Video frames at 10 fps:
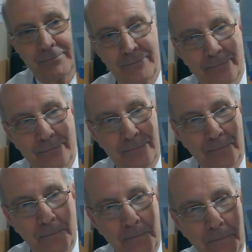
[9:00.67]

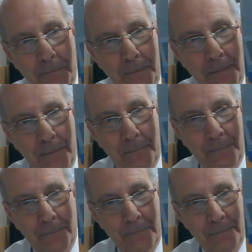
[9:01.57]

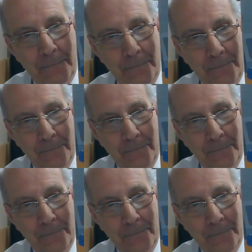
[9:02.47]
(no one is talking)